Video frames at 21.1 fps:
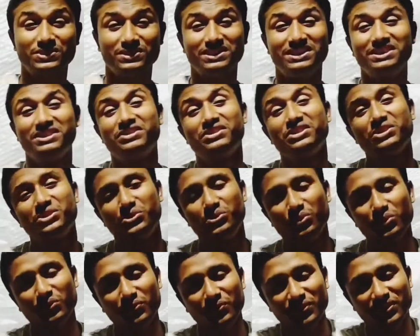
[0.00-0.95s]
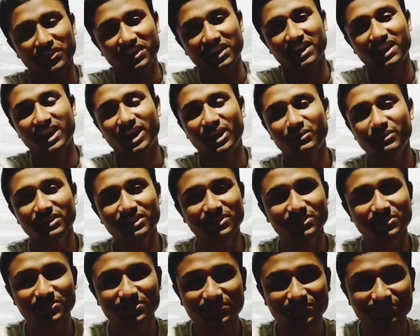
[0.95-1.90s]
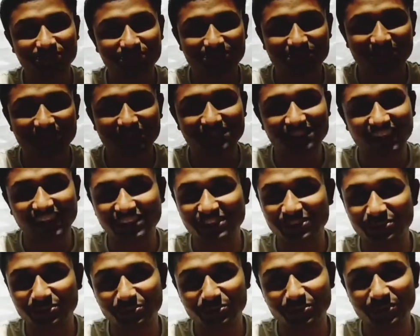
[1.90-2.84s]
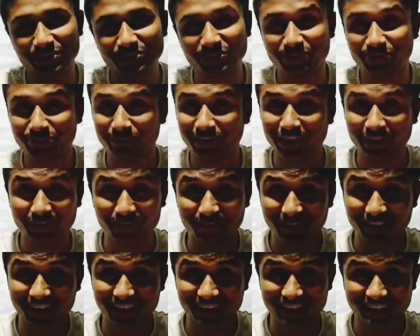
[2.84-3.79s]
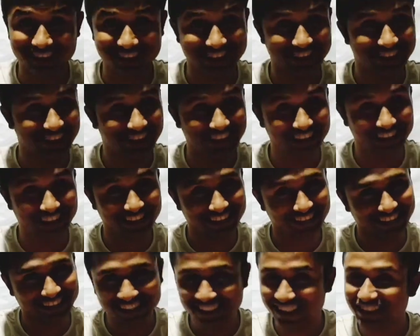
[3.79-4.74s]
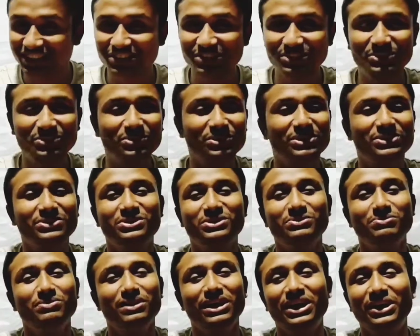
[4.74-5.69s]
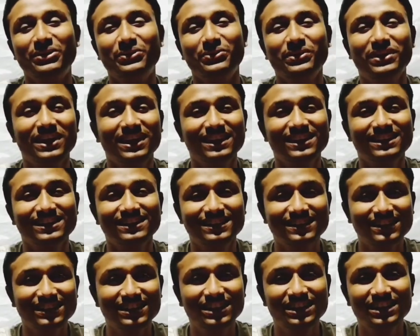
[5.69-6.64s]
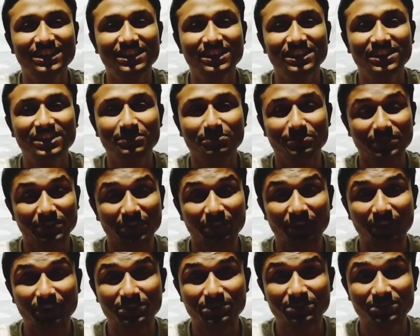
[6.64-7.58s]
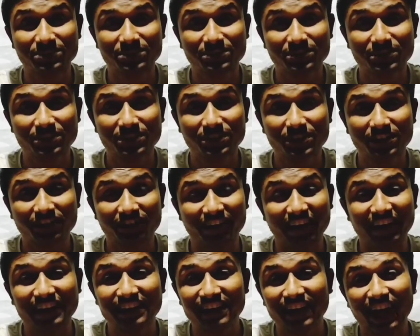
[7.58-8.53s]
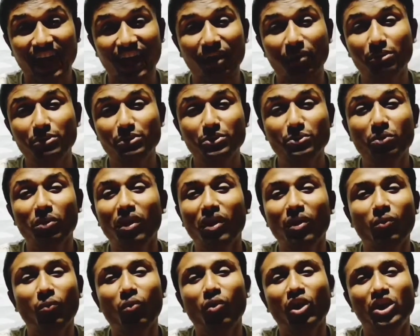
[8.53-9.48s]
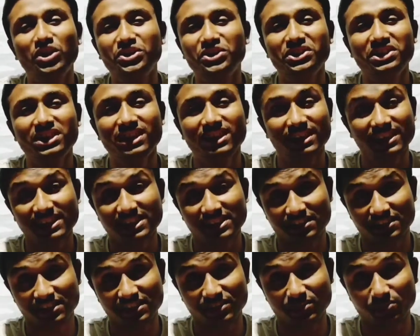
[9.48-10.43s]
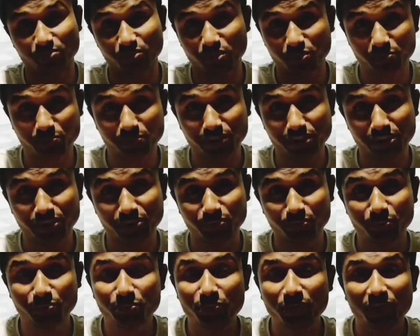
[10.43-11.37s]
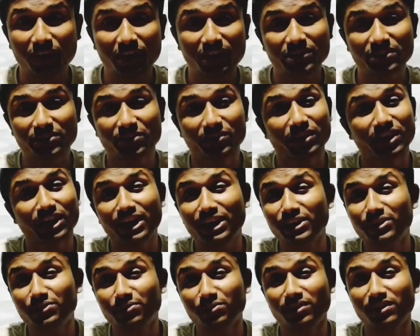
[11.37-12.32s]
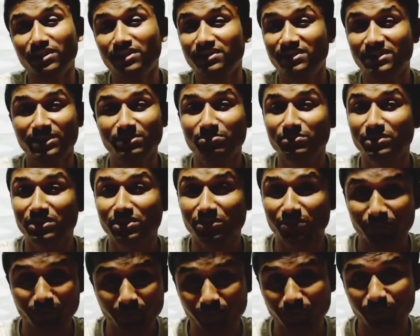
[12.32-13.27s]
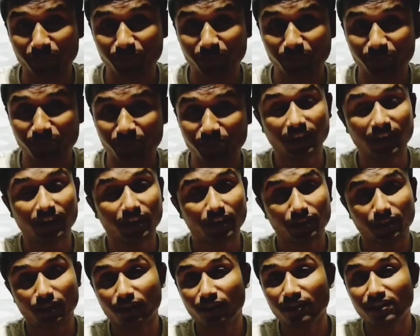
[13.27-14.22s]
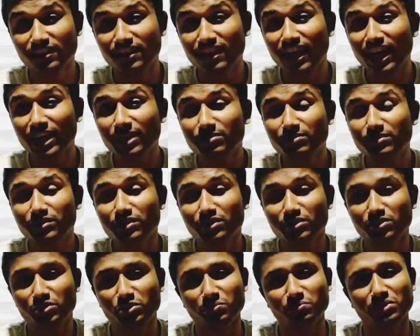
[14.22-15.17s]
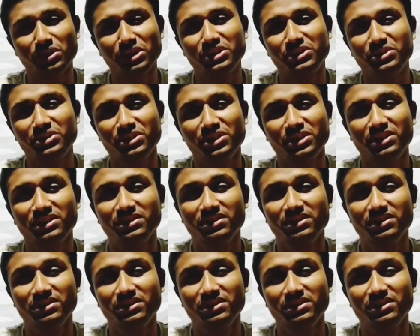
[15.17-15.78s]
this is Julfika. How are you? I think you are doing very well, isn't it? Yes, you are doing very well. Because right now you are watching a lesson, which means you are trying to learn something new. Not only I am going to mention